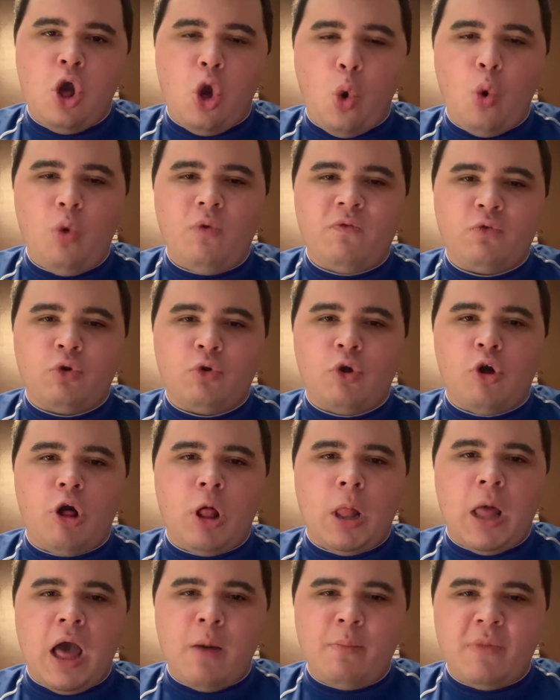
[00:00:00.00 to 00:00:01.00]

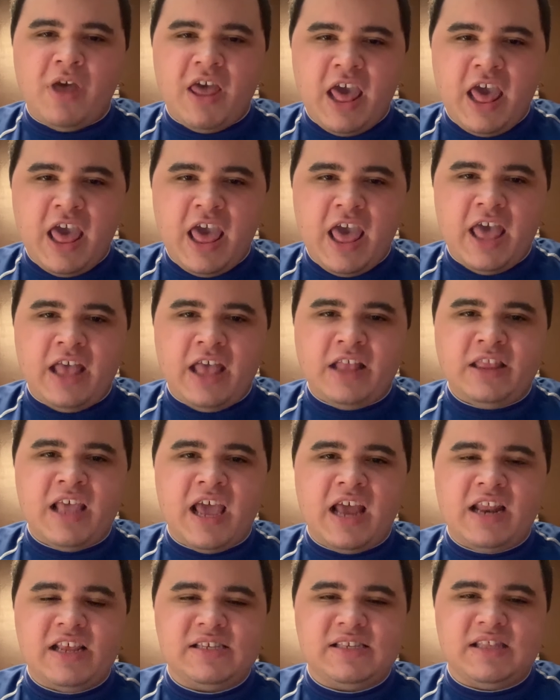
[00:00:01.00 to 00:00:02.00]
Overall, I'm ahead.
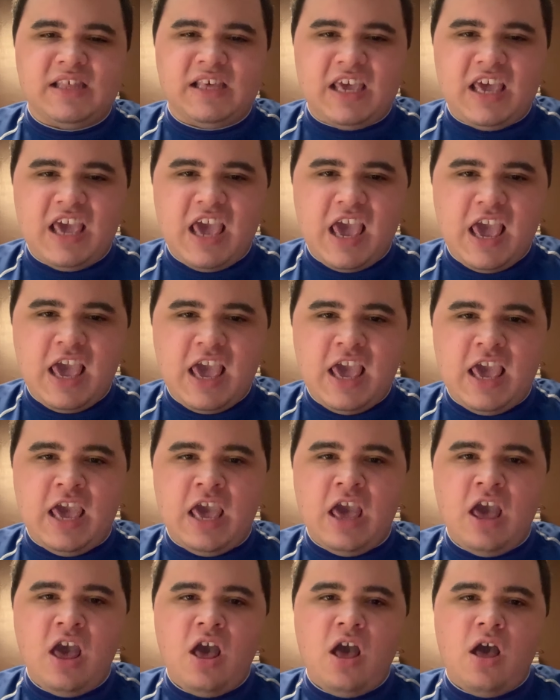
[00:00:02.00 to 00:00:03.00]
That is the
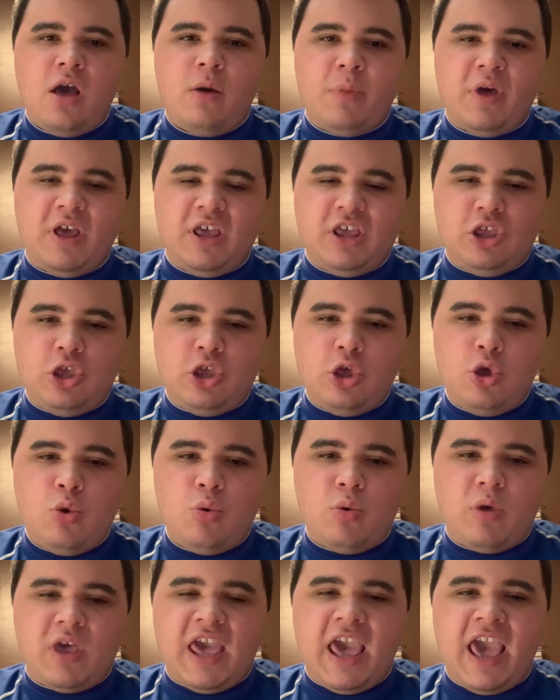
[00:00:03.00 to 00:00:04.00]
key. But
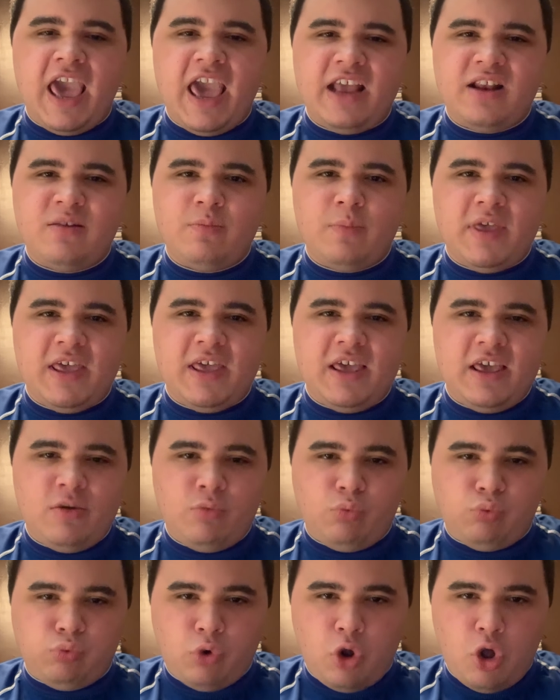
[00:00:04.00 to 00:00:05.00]
you can be
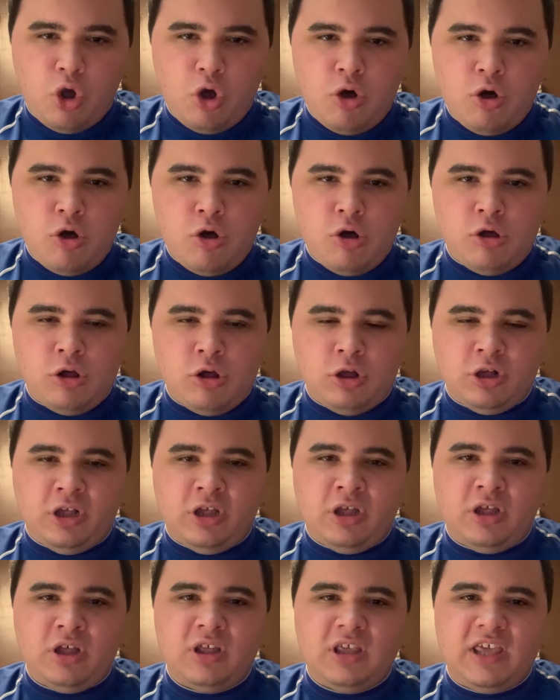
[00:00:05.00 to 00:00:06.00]

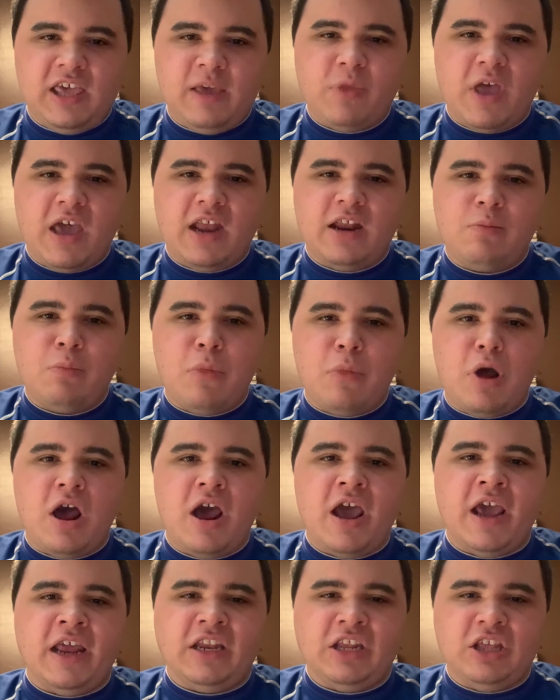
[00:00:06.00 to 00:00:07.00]
wrong. Keep that in
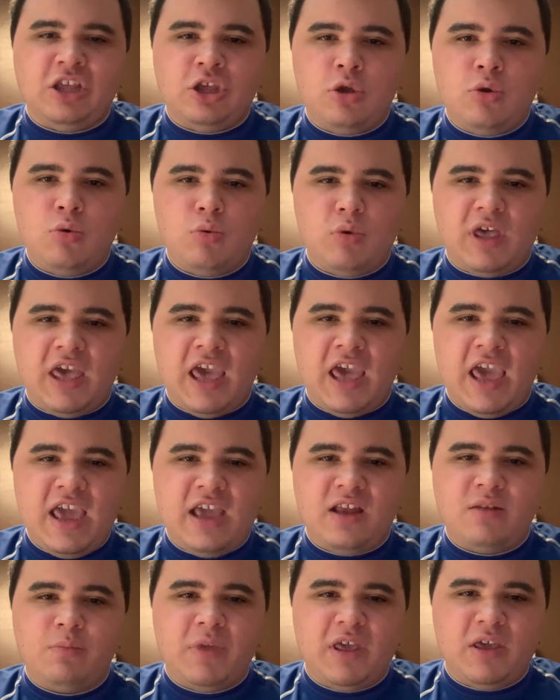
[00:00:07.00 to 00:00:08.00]
mind. You
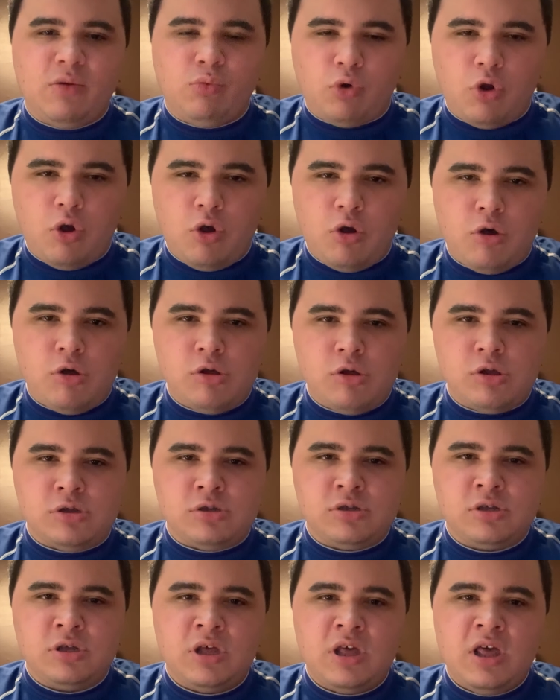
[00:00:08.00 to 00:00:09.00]
can be
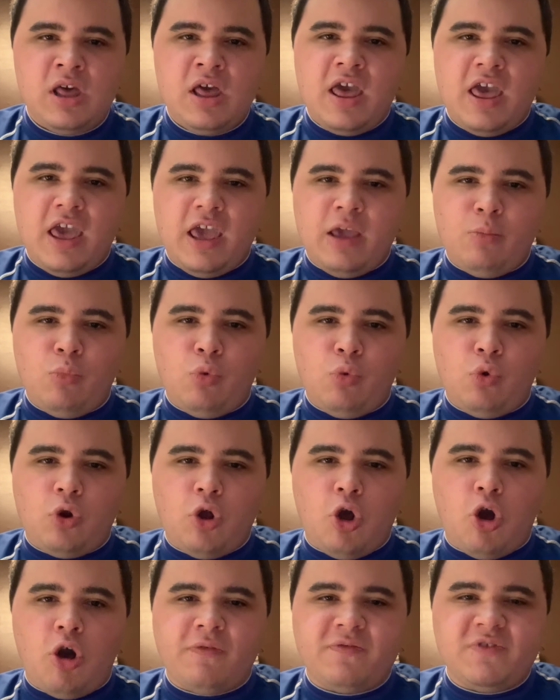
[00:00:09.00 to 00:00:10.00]
wrong. And more
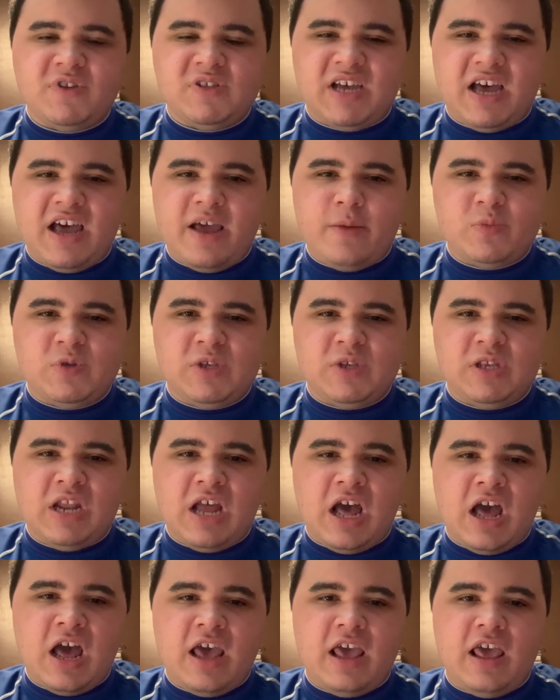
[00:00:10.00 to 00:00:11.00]
oftentimes than
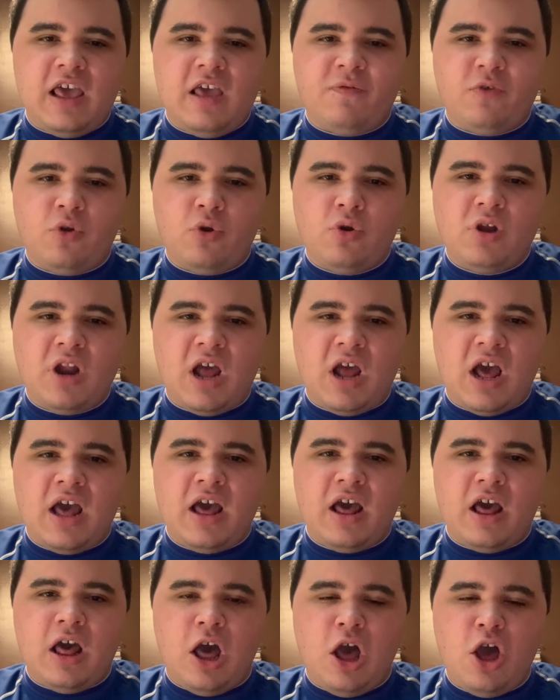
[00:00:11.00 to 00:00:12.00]
not, if you're
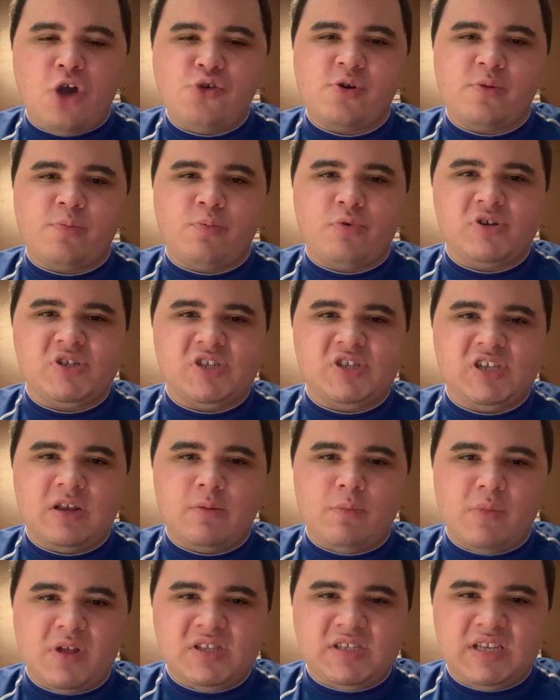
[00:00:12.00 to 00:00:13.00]
not
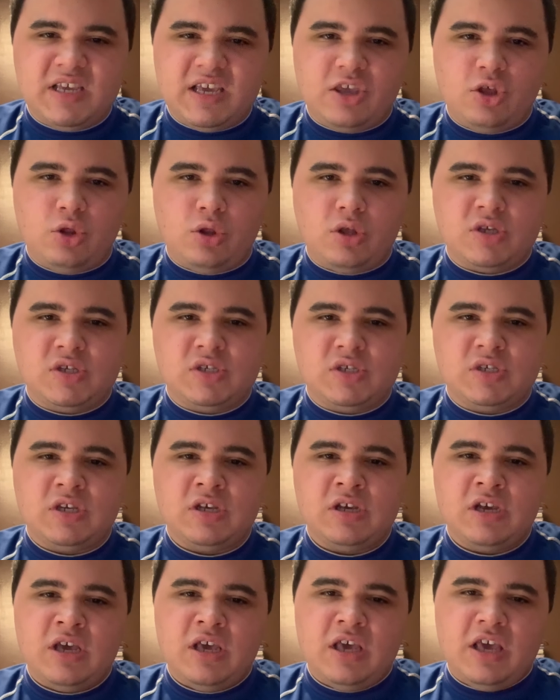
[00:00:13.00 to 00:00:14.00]
100% meticulous
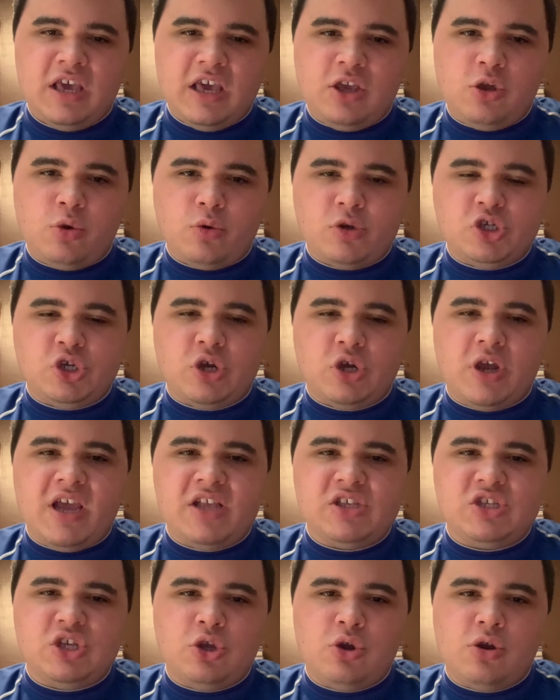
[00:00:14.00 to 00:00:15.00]
in your
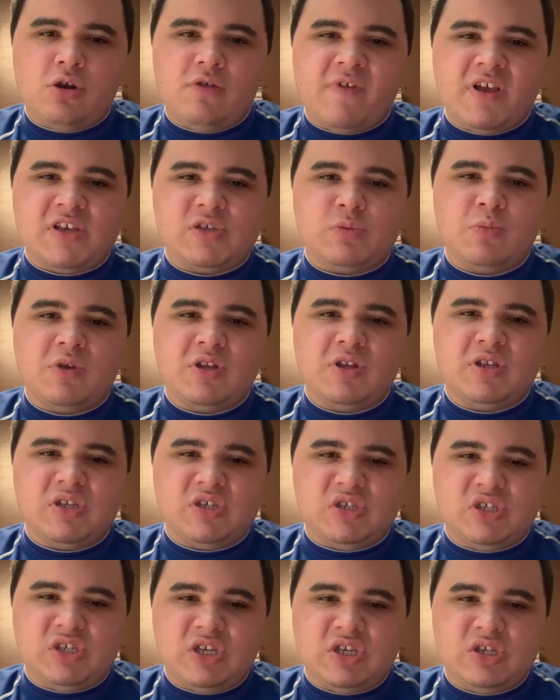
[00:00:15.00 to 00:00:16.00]
trades and your investment
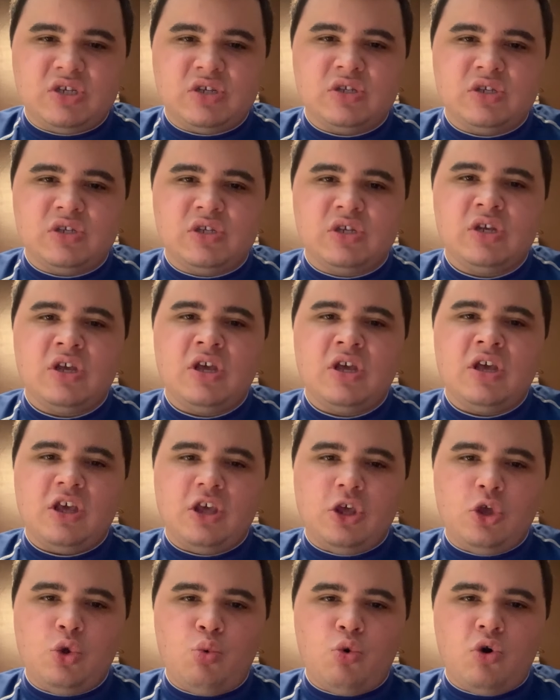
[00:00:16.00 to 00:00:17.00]
decisions,
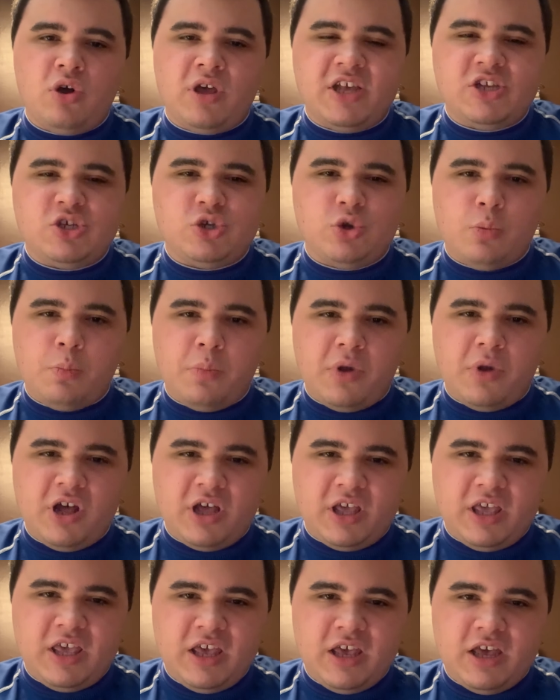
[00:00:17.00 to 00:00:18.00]
you will get your
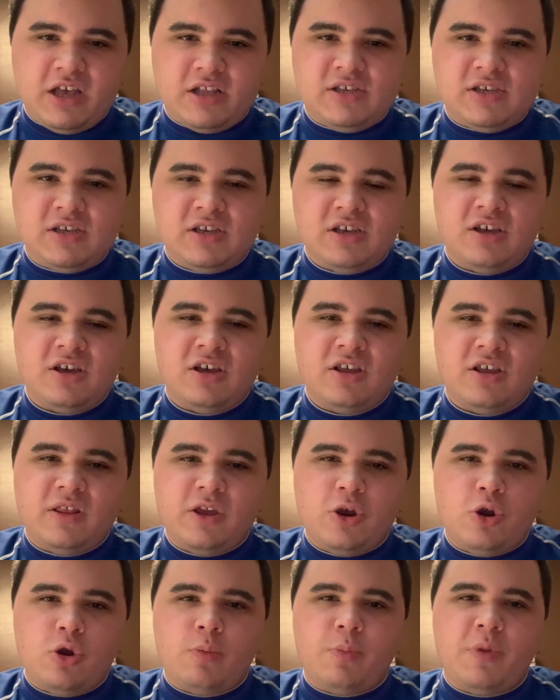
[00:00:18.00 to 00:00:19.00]
butt kicked.
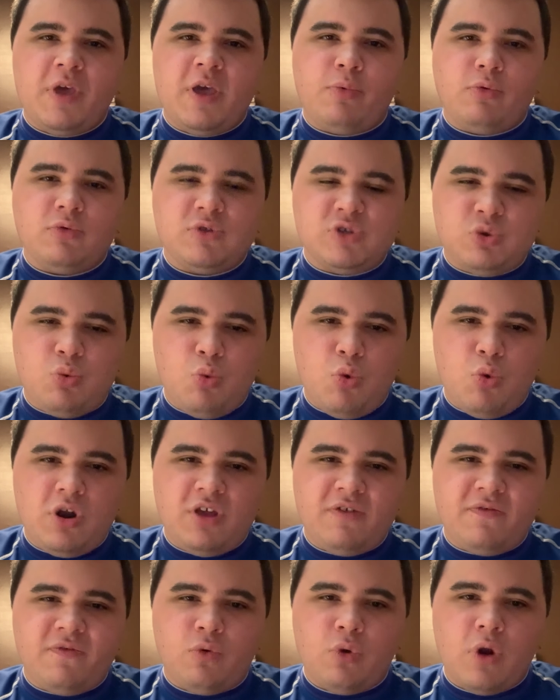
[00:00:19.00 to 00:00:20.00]
There are people
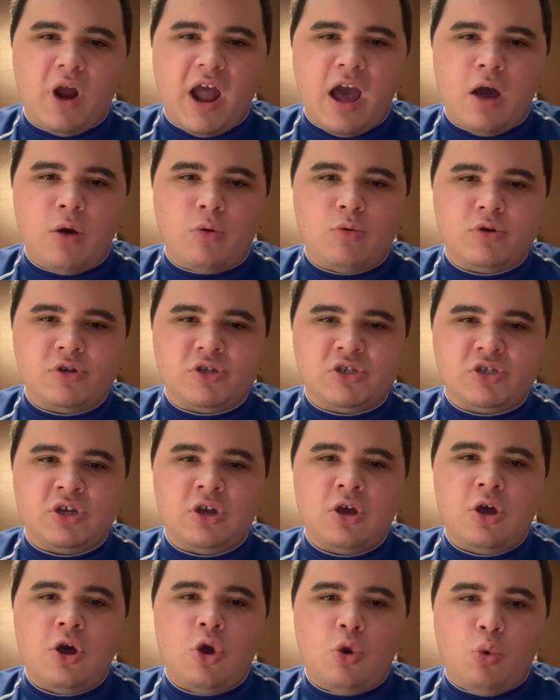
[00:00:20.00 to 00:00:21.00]
24 hours
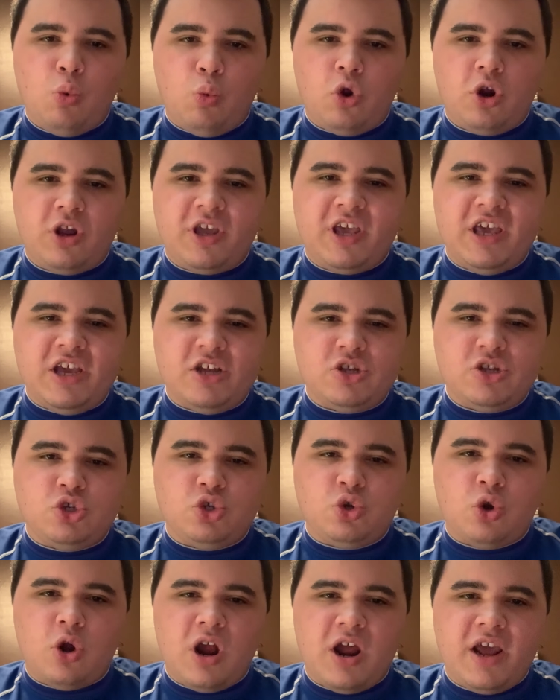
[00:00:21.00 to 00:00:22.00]
working,
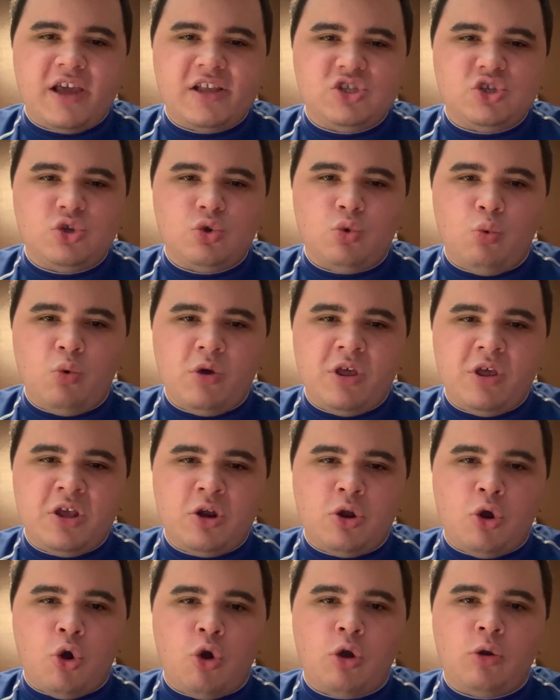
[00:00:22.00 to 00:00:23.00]
trying to
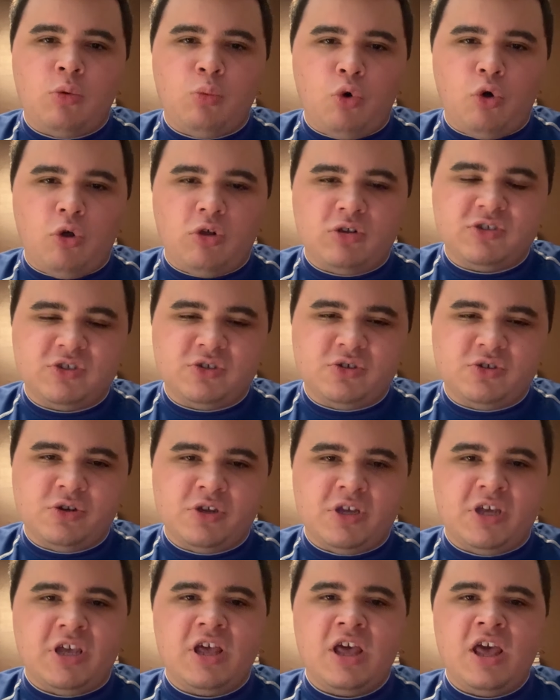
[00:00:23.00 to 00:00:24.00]
win on Wall
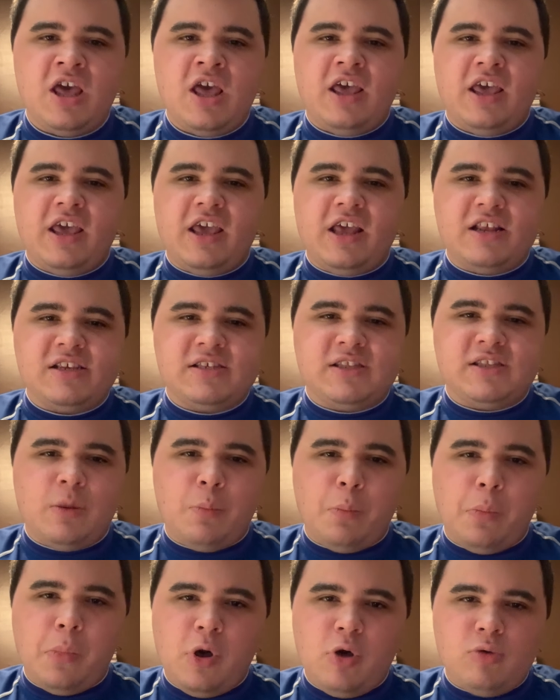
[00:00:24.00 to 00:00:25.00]
Street. It is the
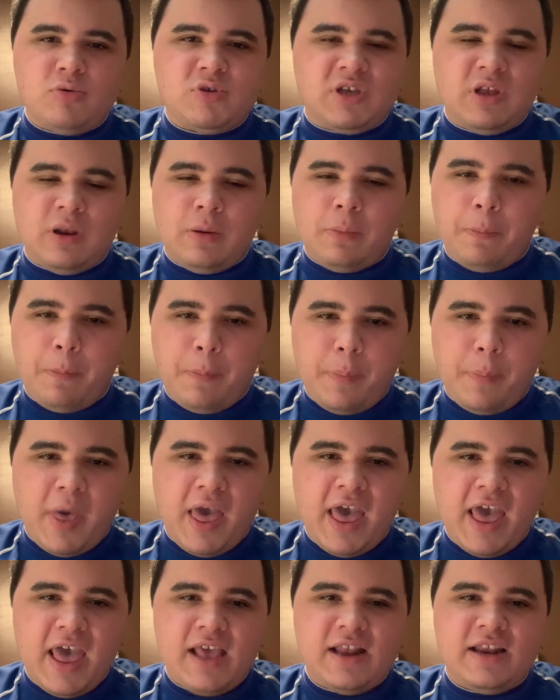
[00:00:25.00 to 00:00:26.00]
most
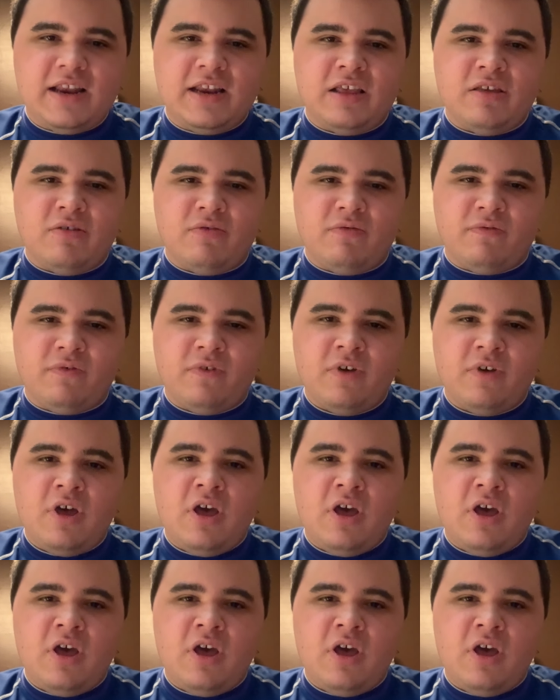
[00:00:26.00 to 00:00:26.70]
competitive